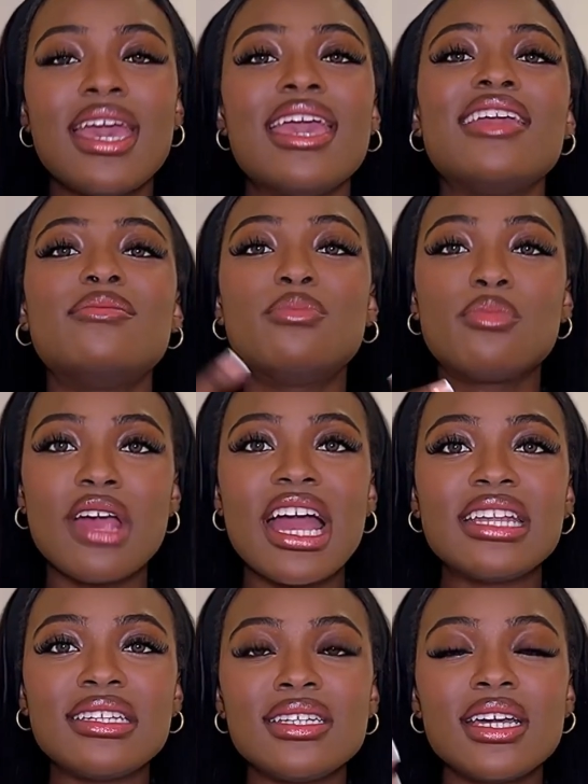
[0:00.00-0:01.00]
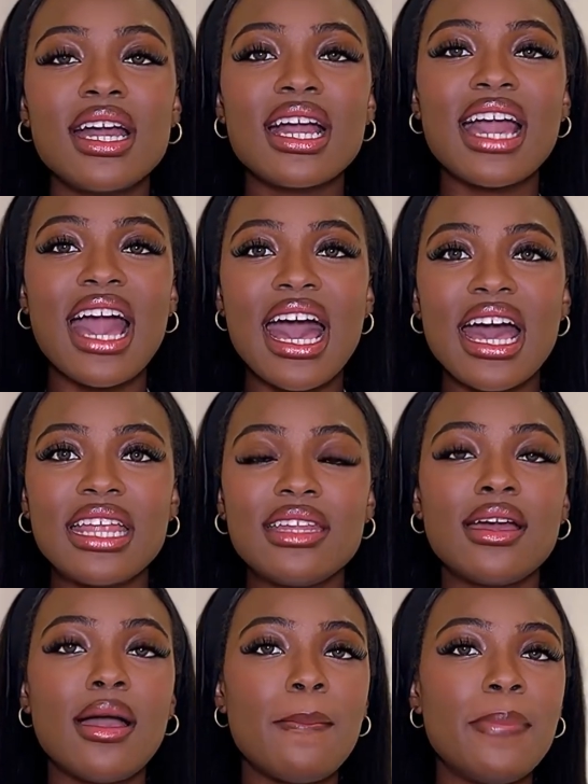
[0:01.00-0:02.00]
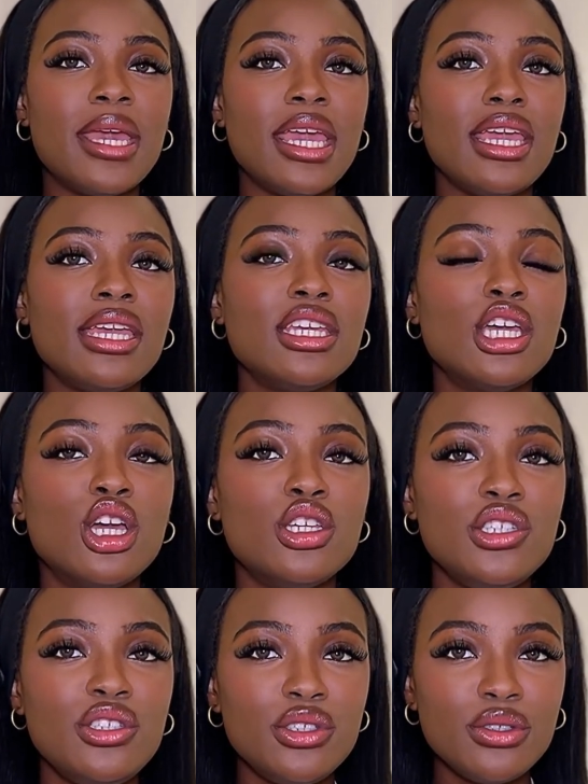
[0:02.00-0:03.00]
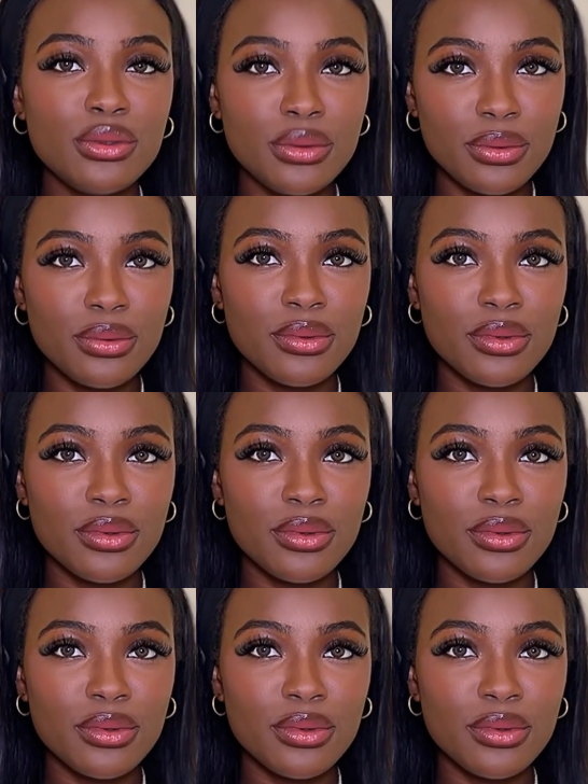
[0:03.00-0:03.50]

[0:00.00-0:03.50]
A brand can pay you